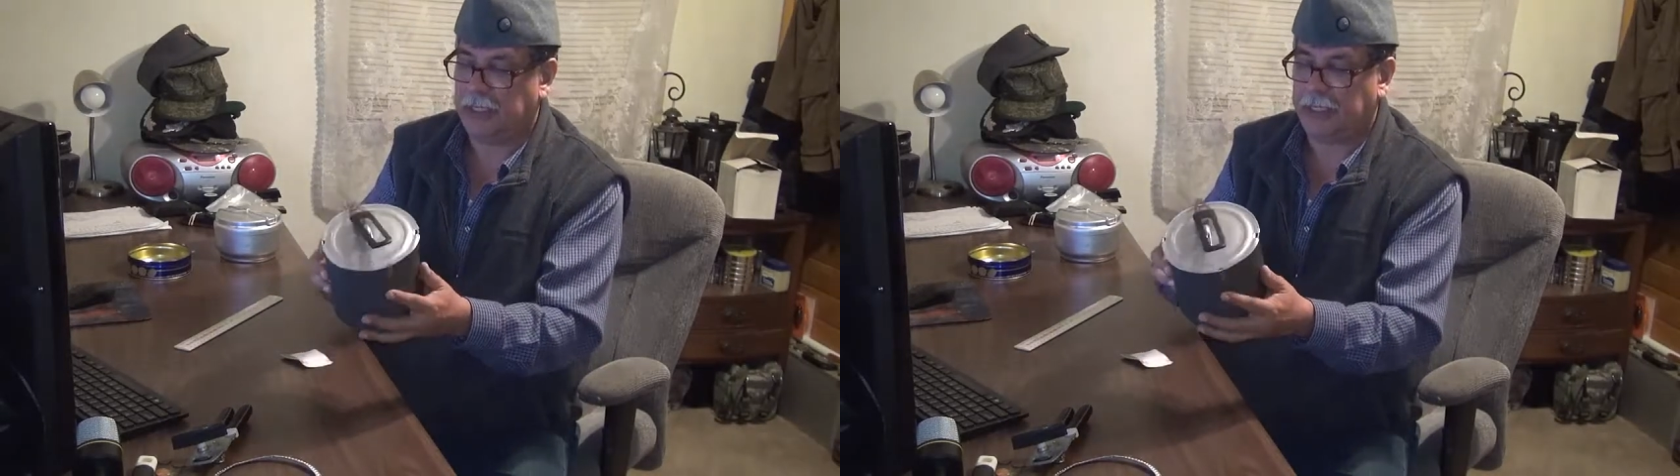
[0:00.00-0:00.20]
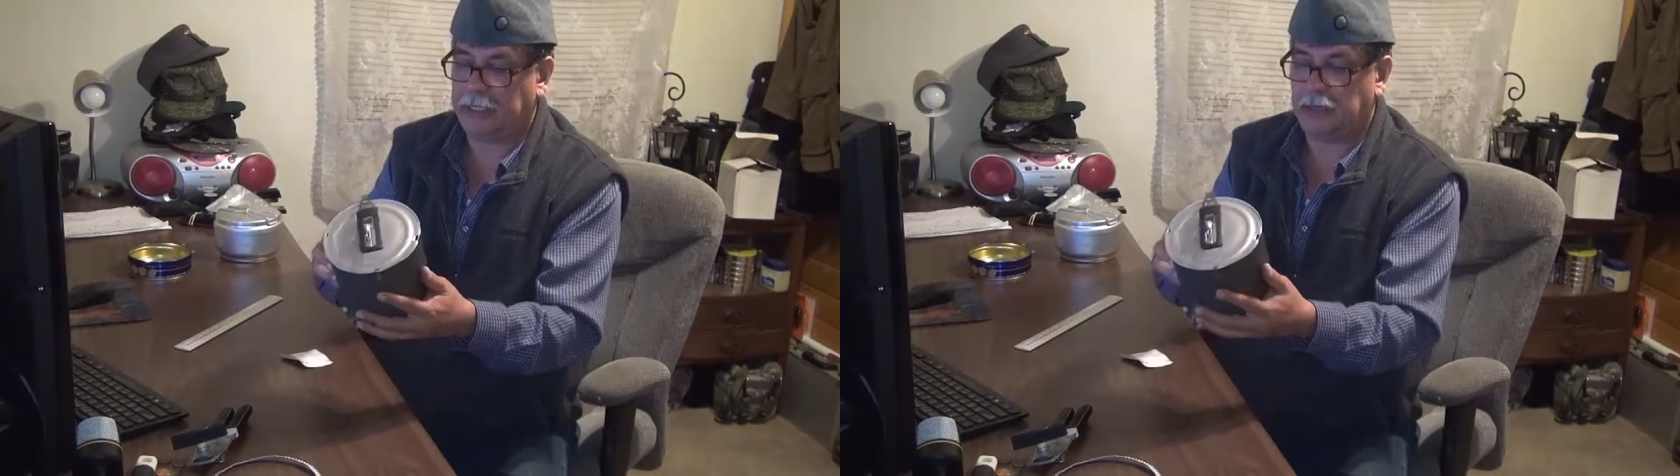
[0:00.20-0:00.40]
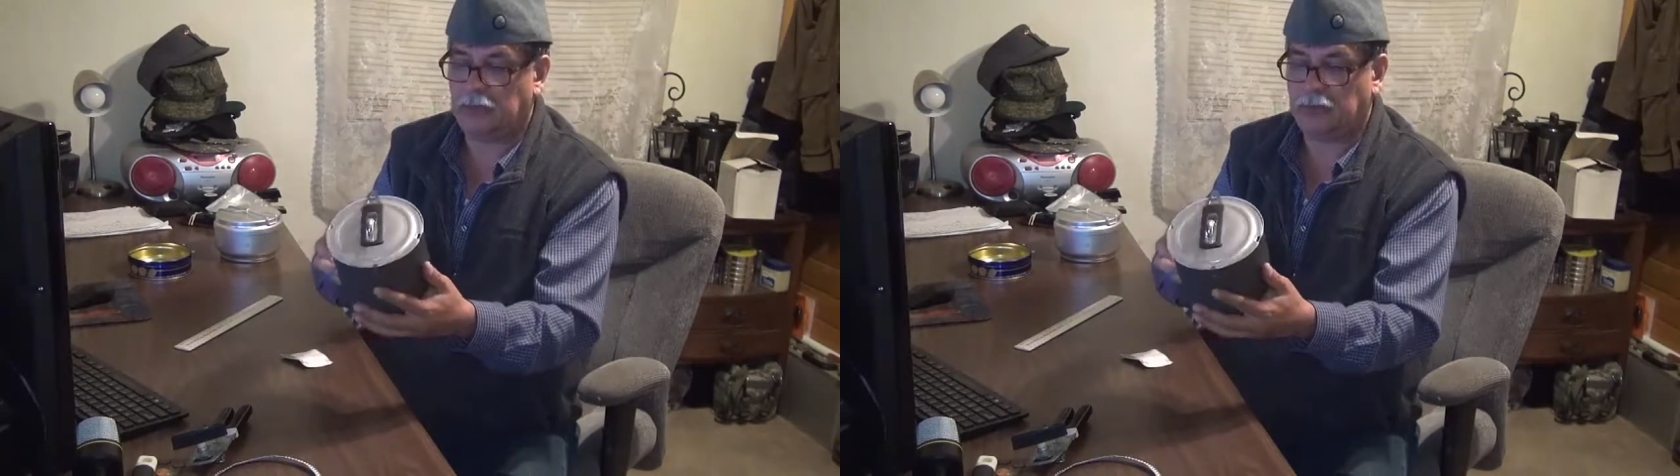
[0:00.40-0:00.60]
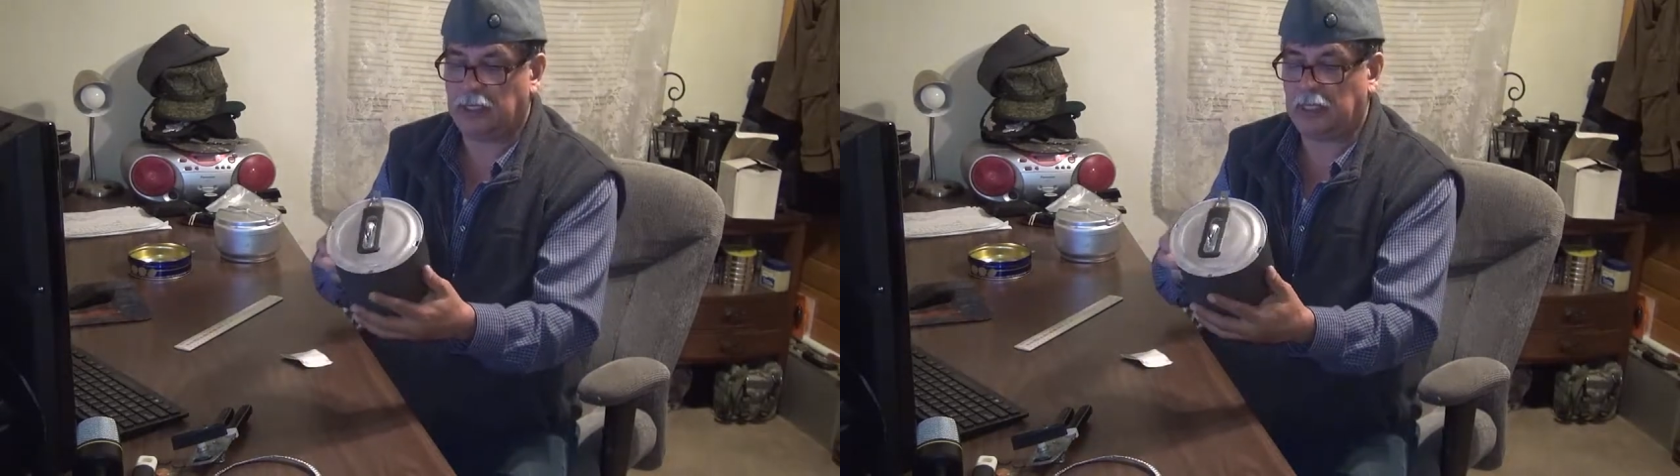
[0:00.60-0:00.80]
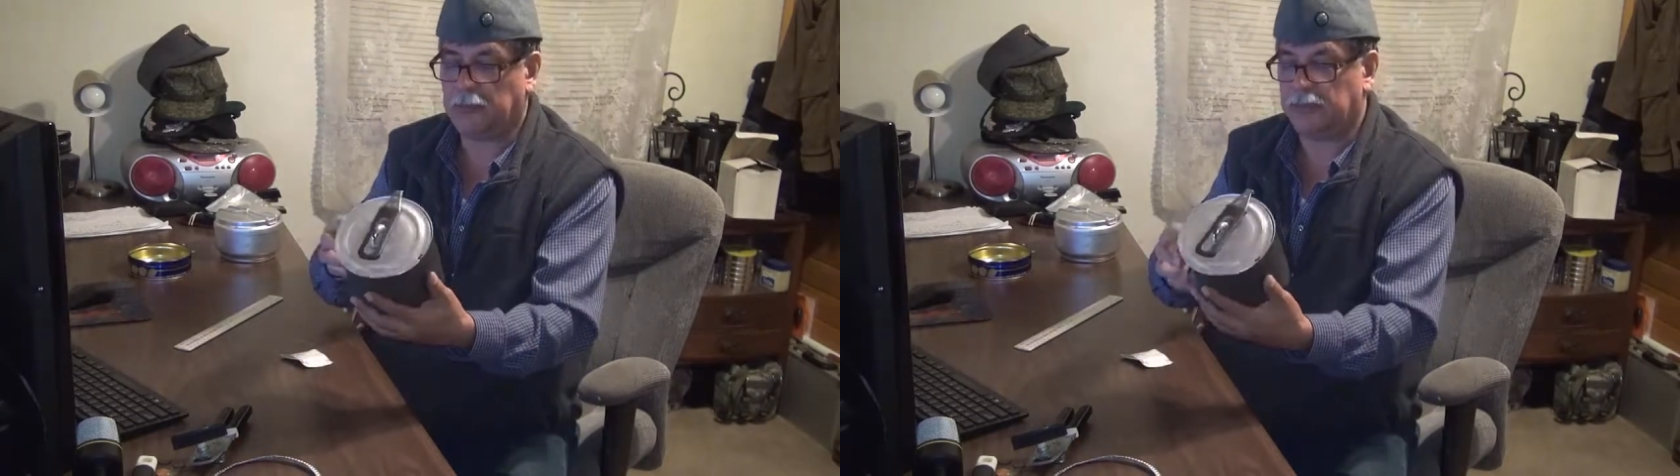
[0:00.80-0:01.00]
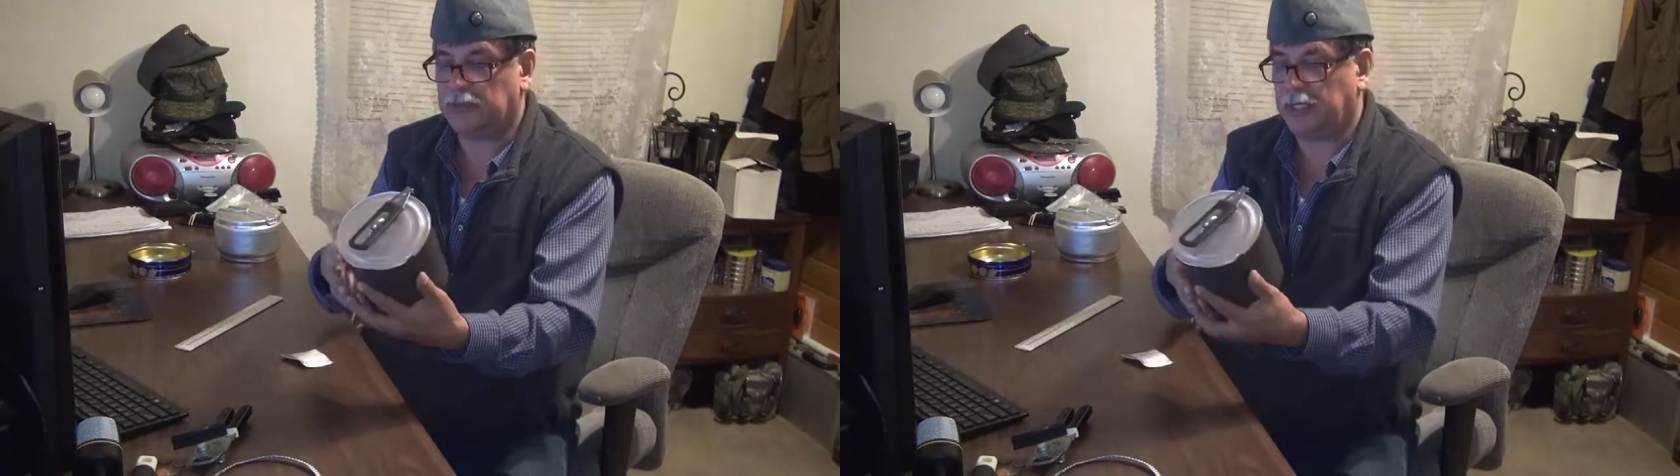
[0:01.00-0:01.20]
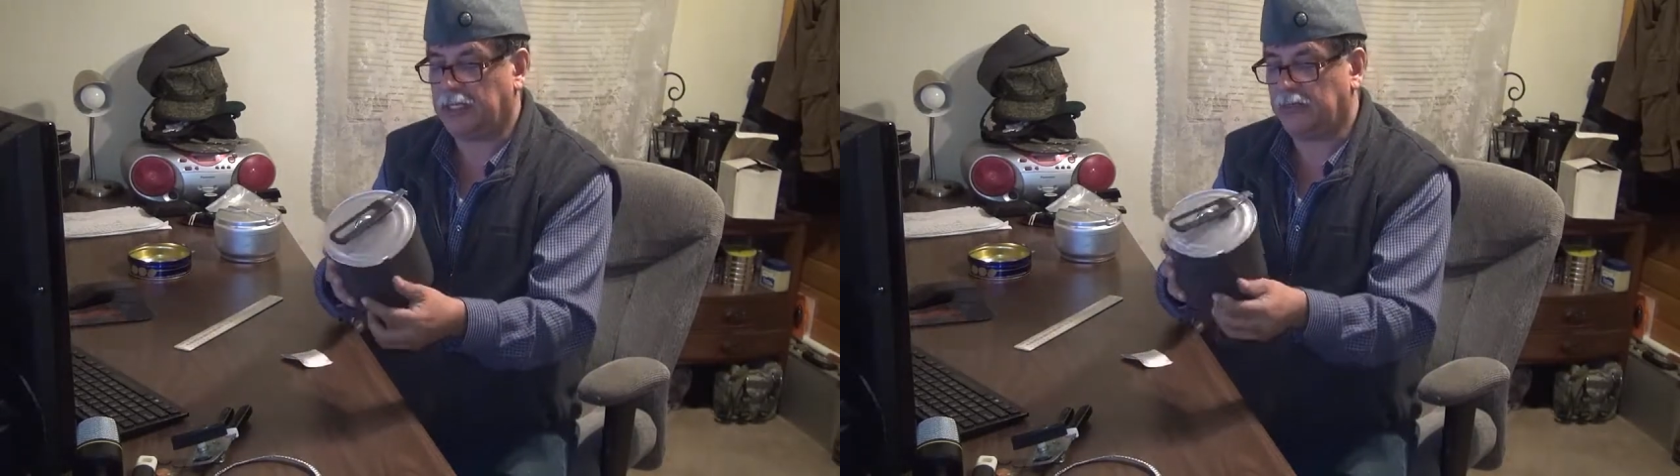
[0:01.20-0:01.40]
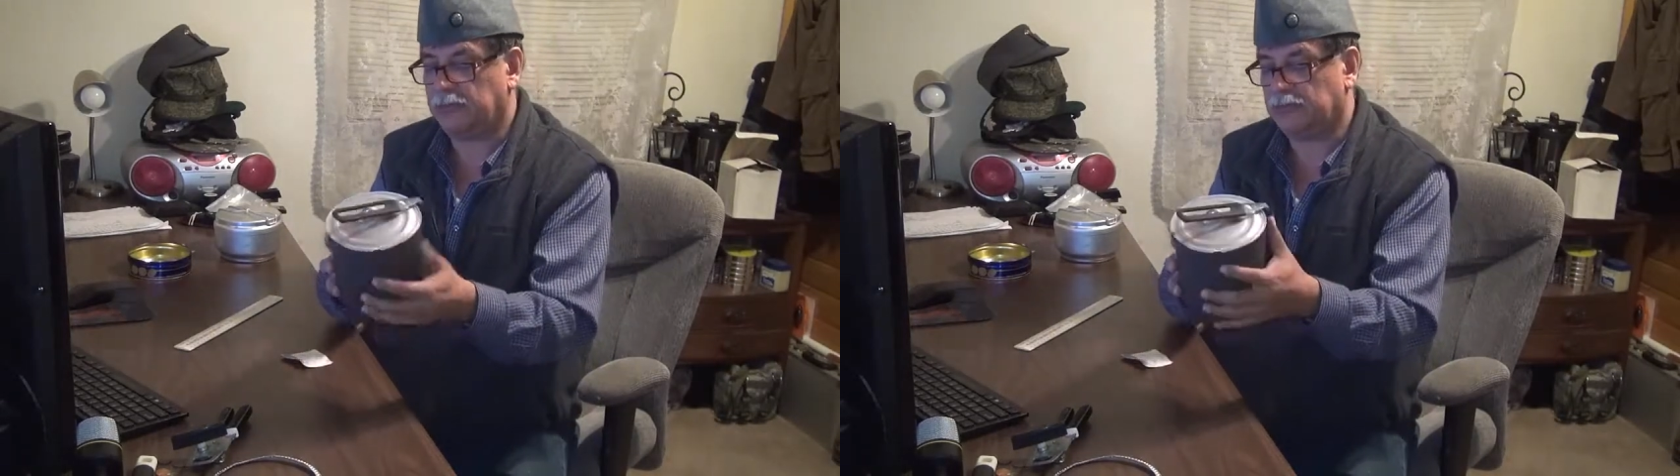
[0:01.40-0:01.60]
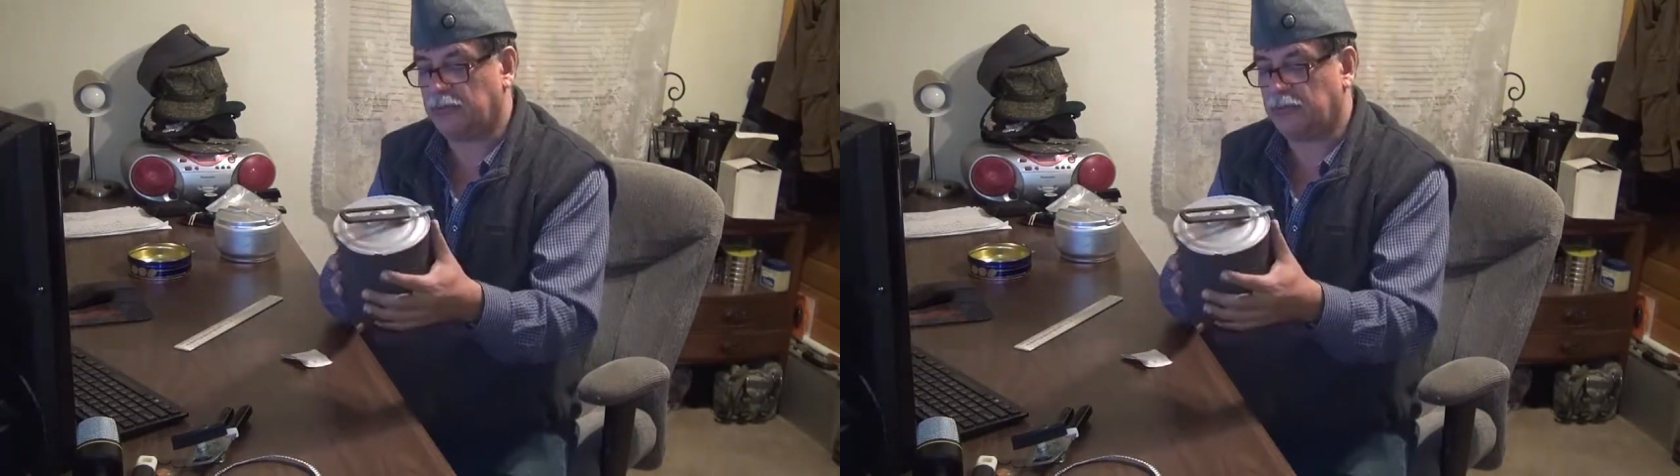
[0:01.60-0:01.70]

and I can cook a lot of potatoes